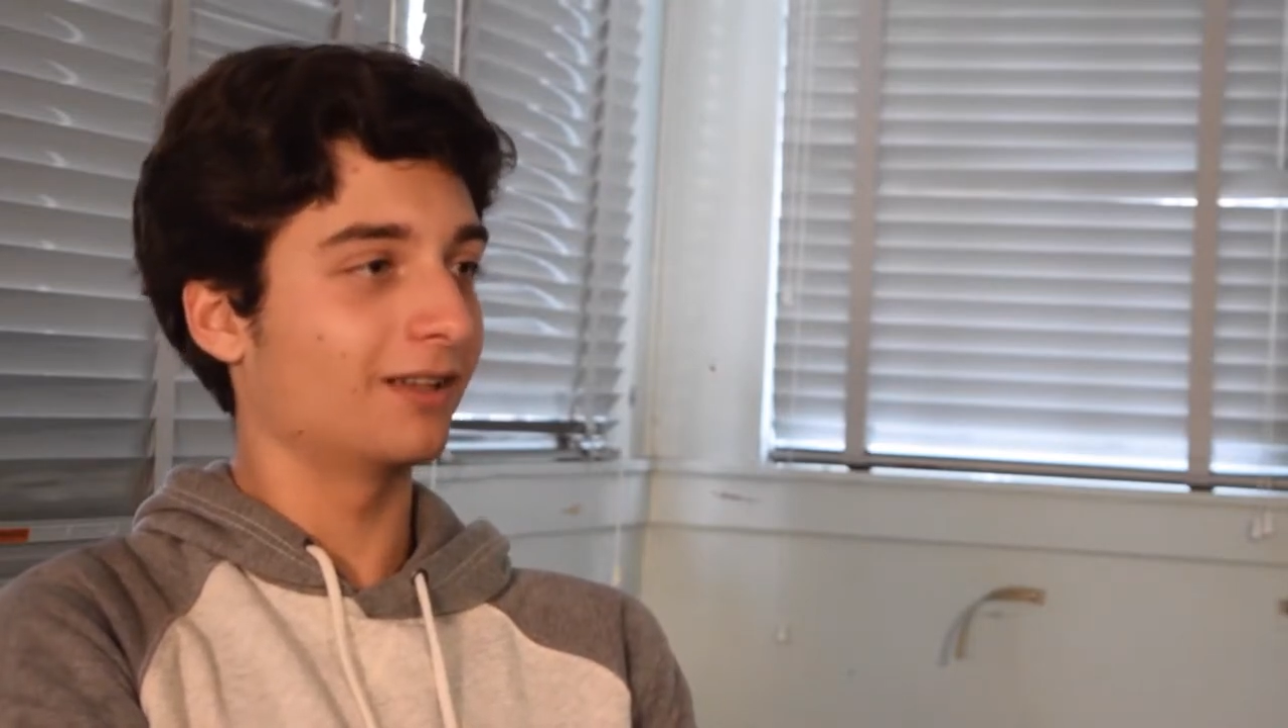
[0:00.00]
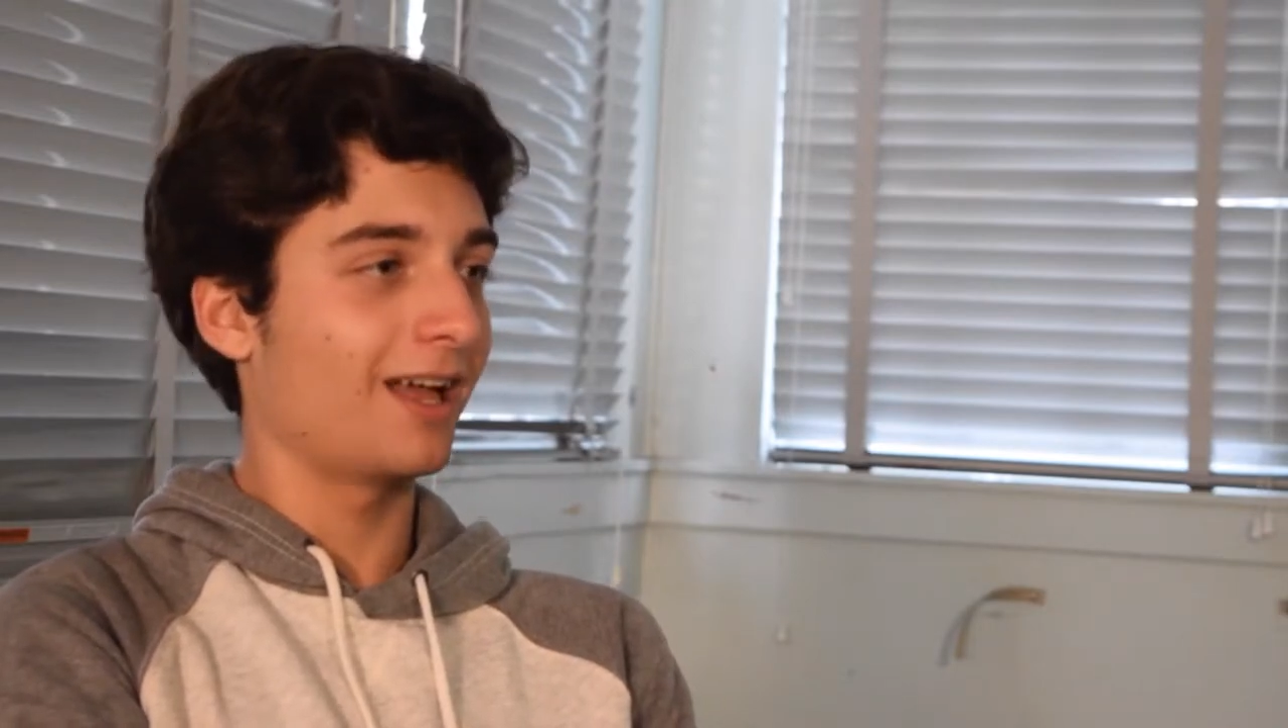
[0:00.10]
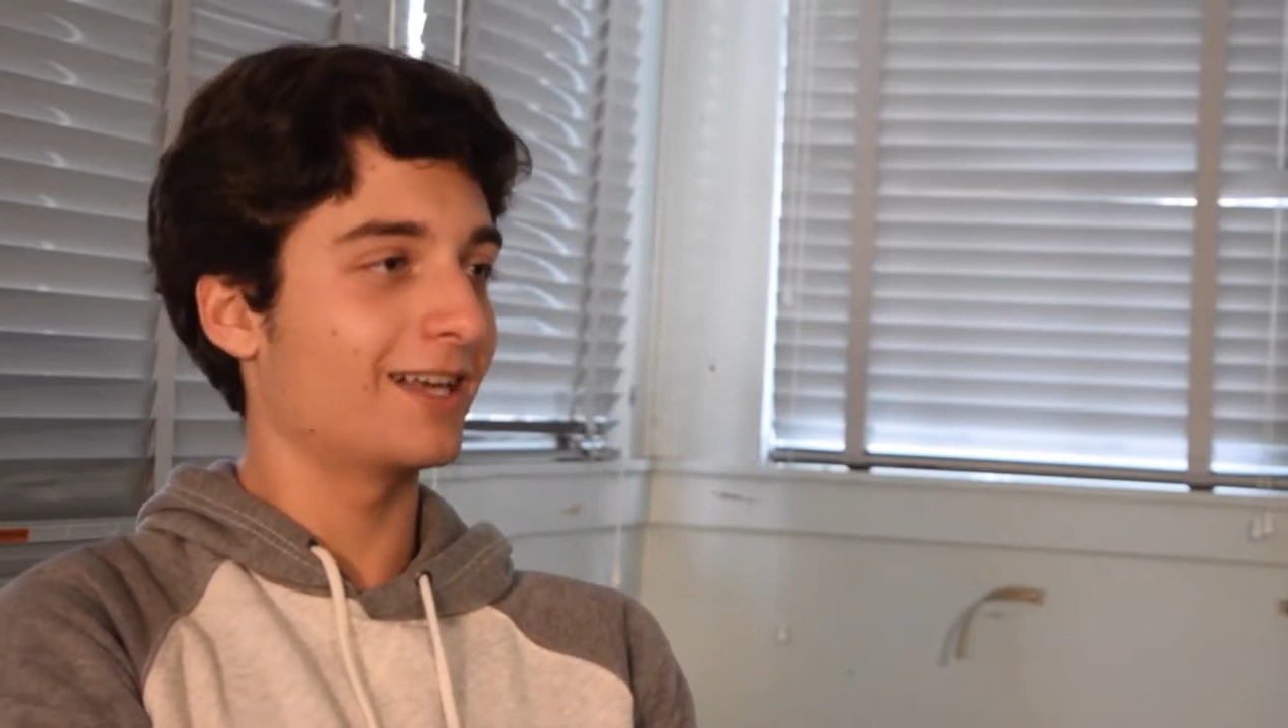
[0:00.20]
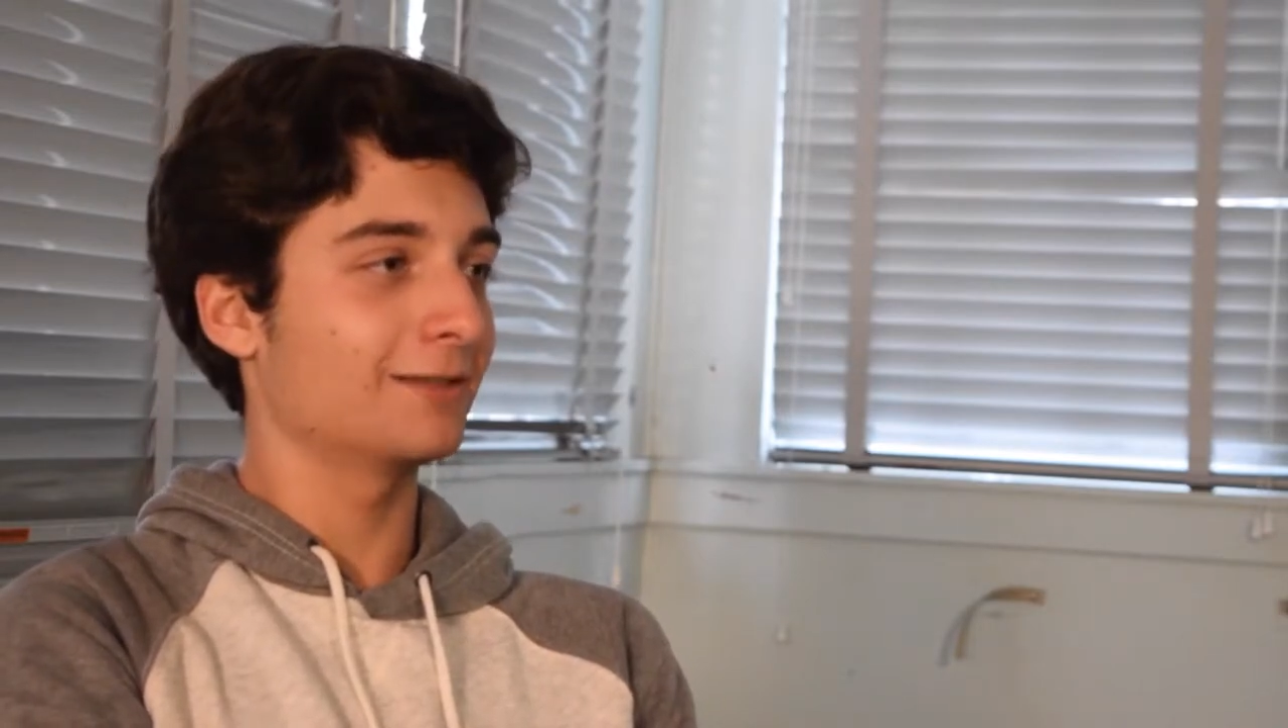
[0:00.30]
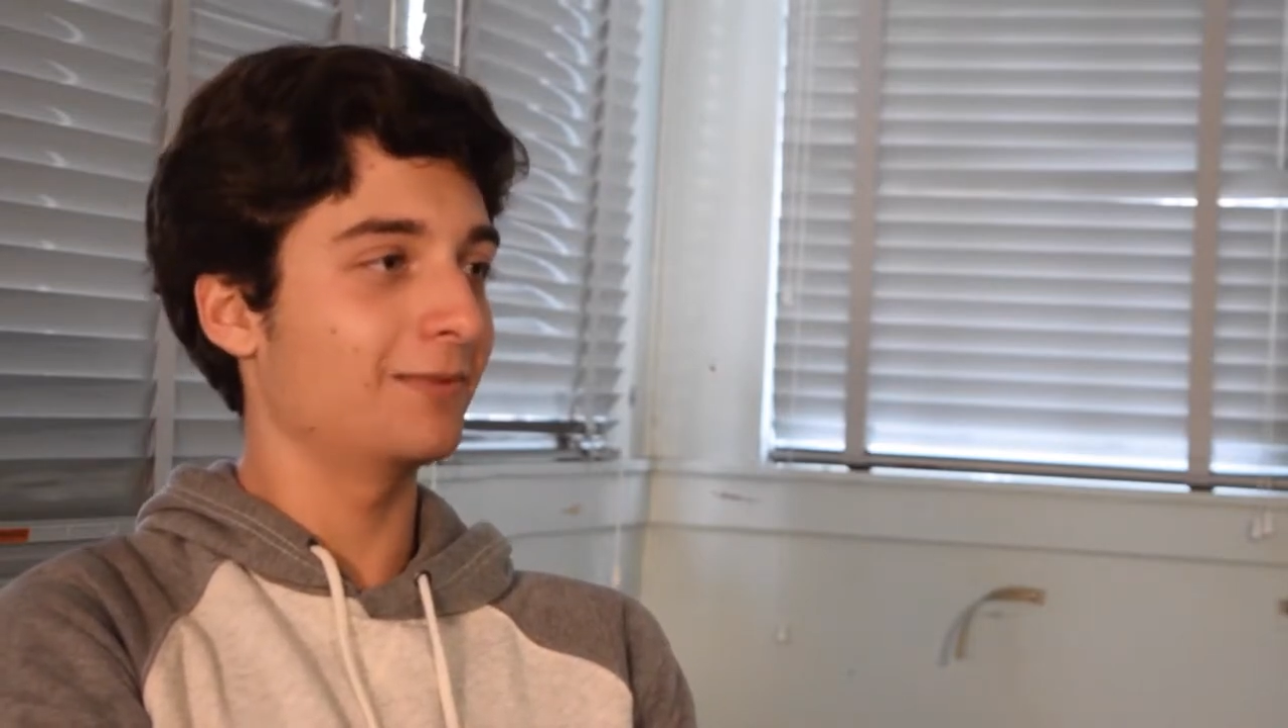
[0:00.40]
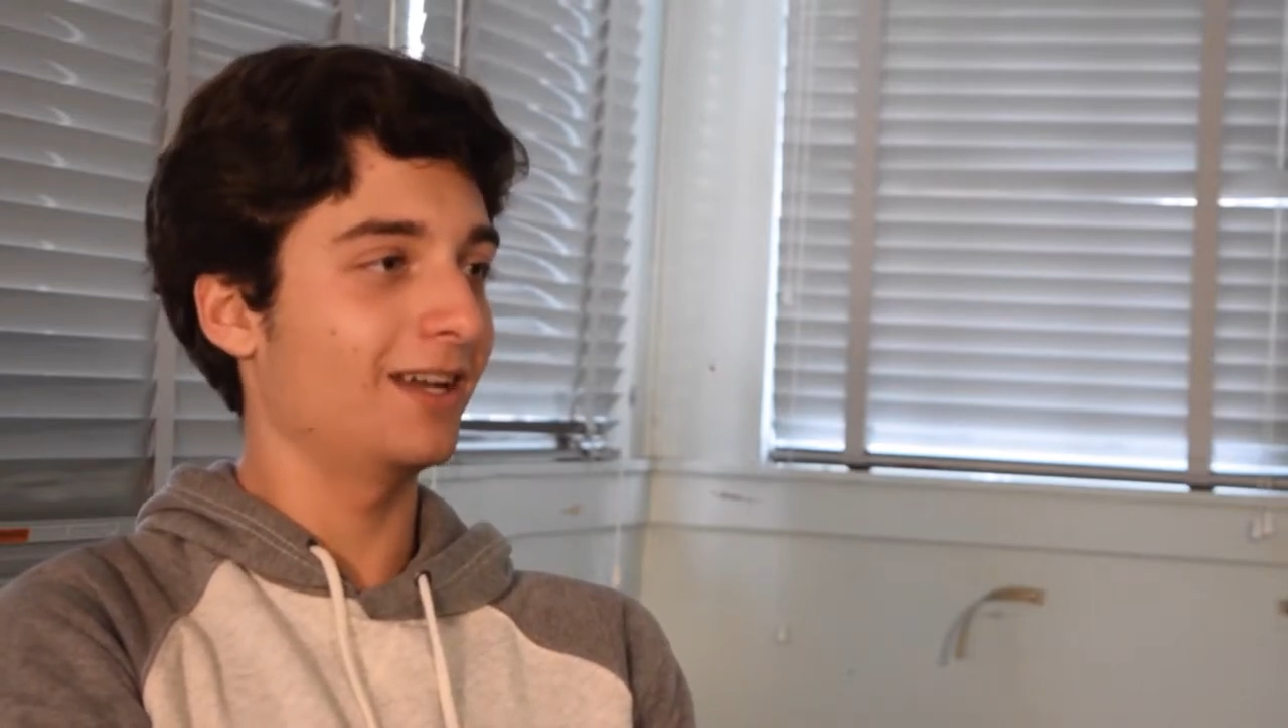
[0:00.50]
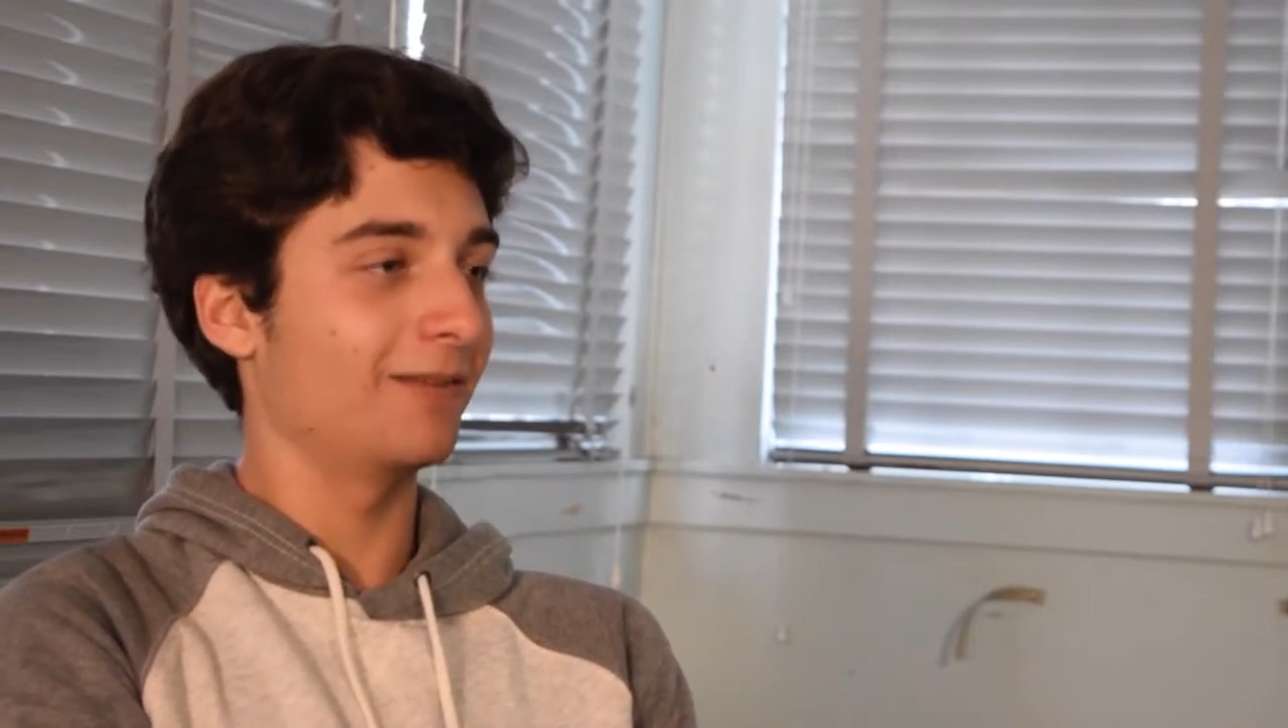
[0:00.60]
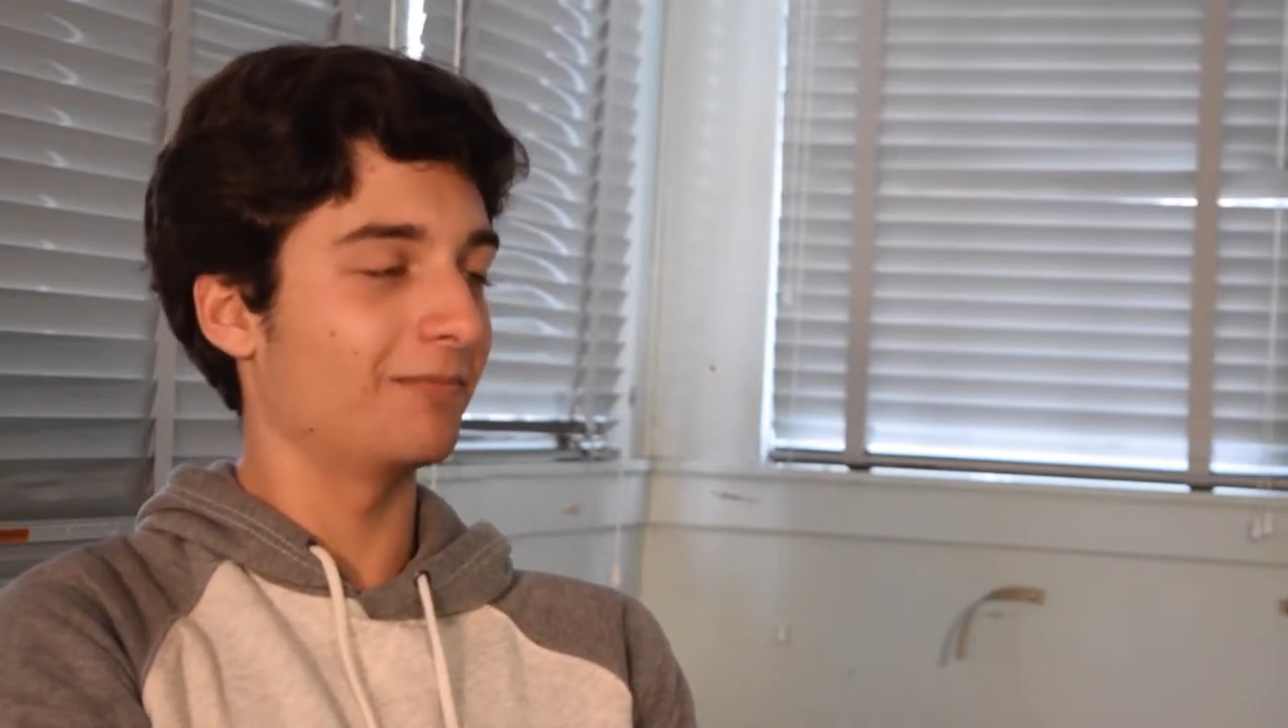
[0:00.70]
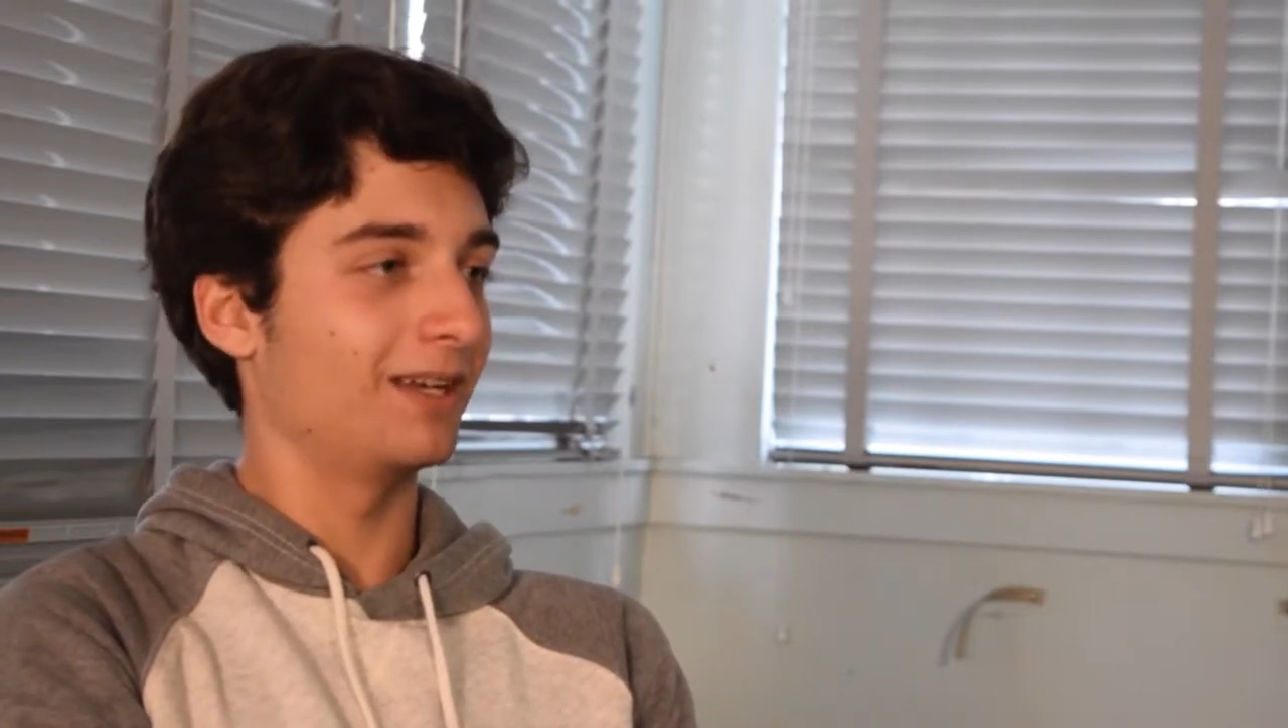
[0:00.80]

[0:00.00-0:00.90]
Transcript: last minute,